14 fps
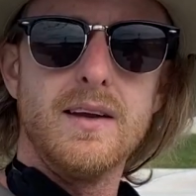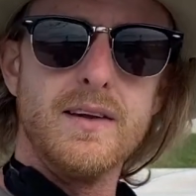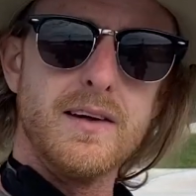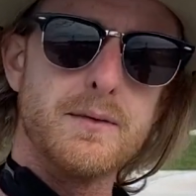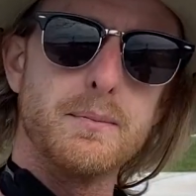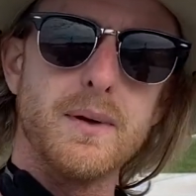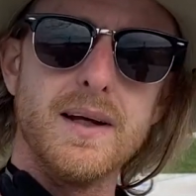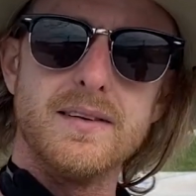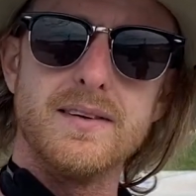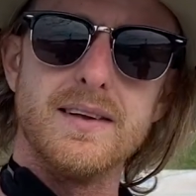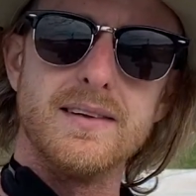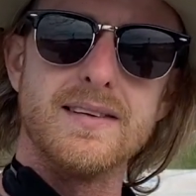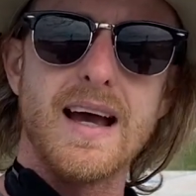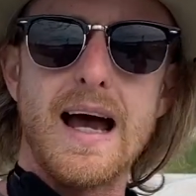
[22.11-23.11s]
This place
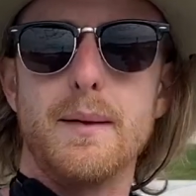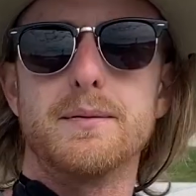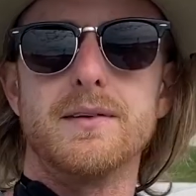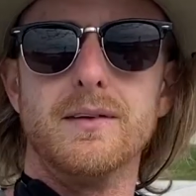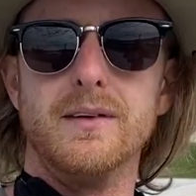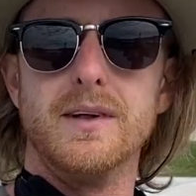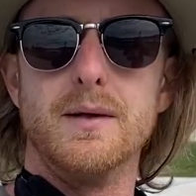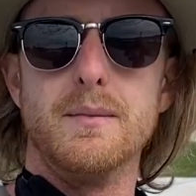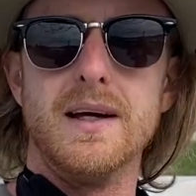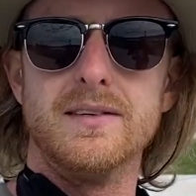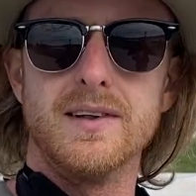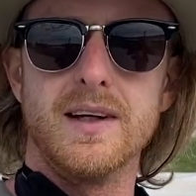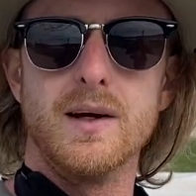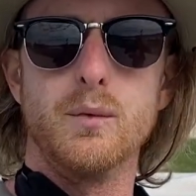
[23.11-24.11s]
is absolutely
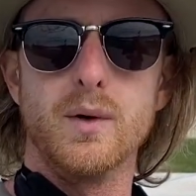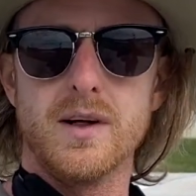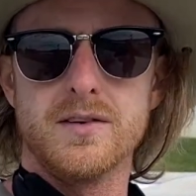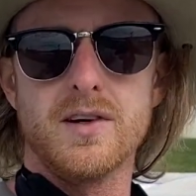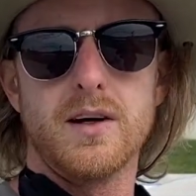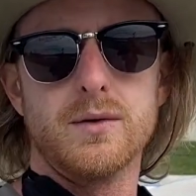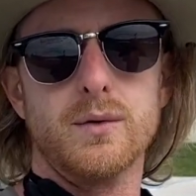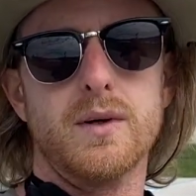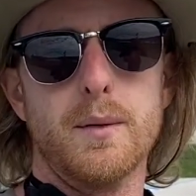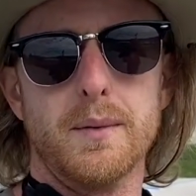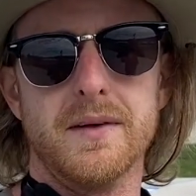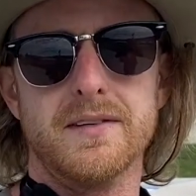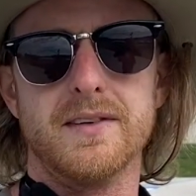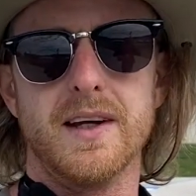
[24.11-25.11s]
amazing, and we're going to talk to a
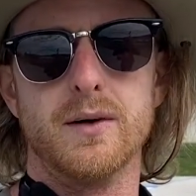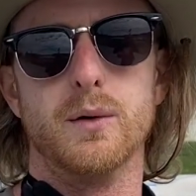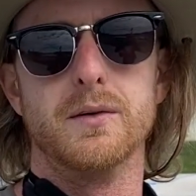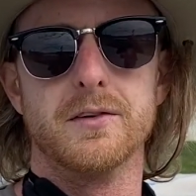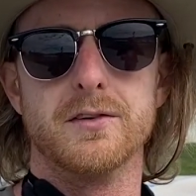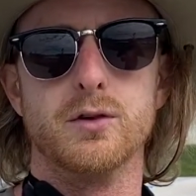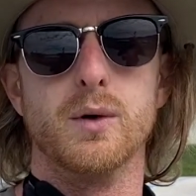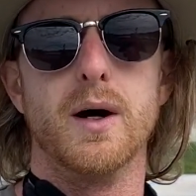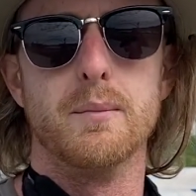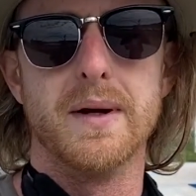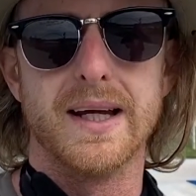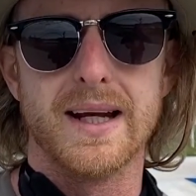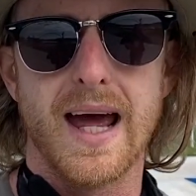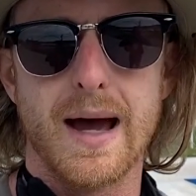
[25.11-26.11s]
couple of stakeholders who help
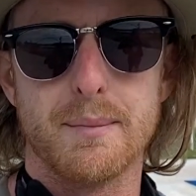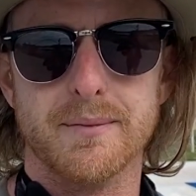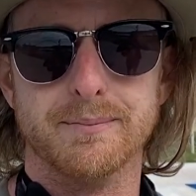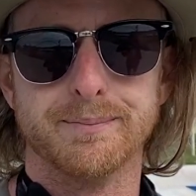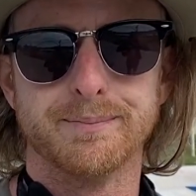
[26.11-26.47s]
make it happen.